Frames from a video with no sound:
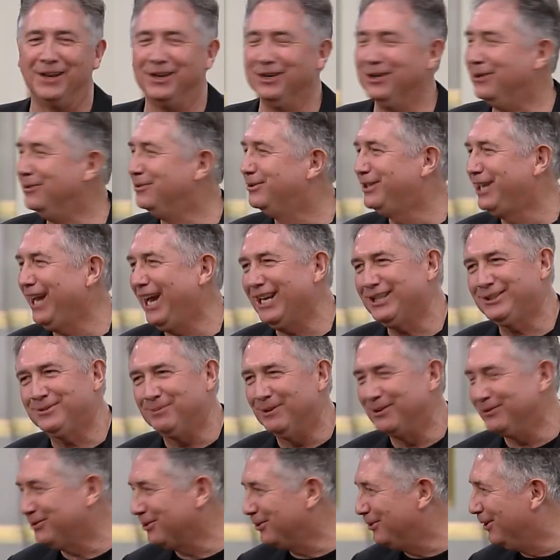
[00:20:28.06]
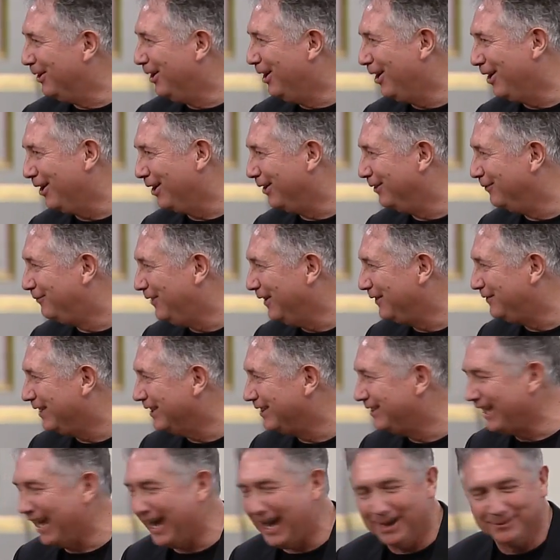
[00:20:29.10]
the New Testament through 150
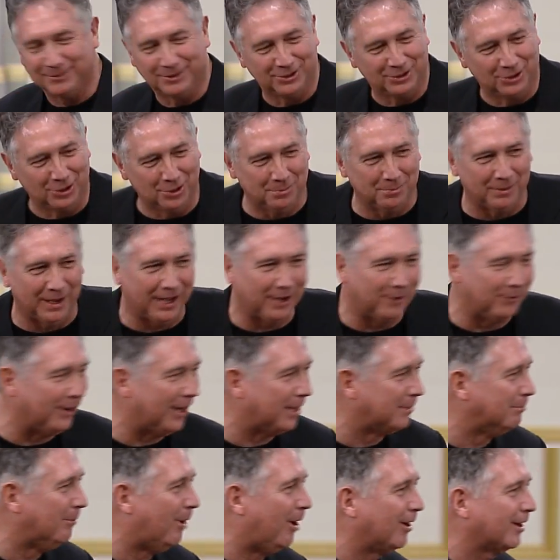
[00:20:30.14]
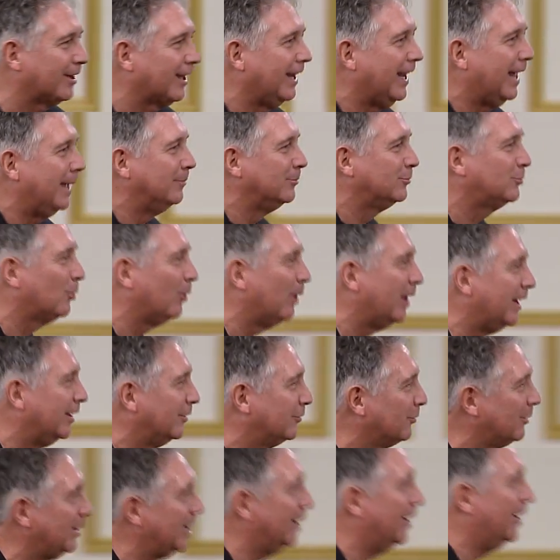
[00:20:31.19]
times, and you may have read Mark 11 23
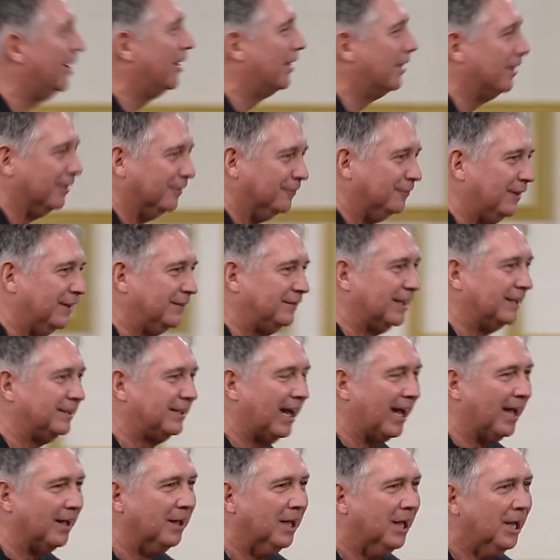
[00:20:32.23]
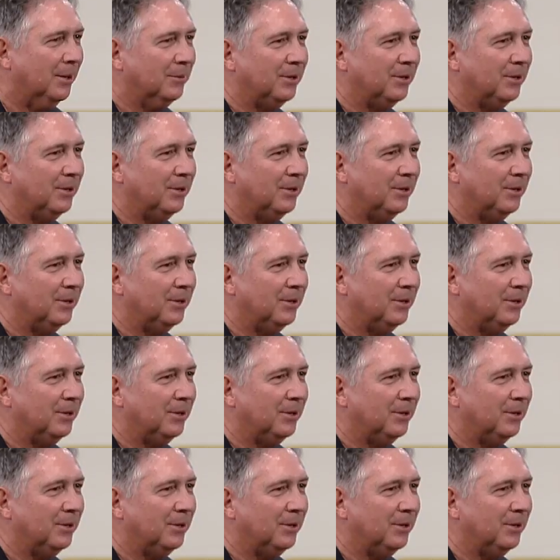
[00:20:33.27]
150 times.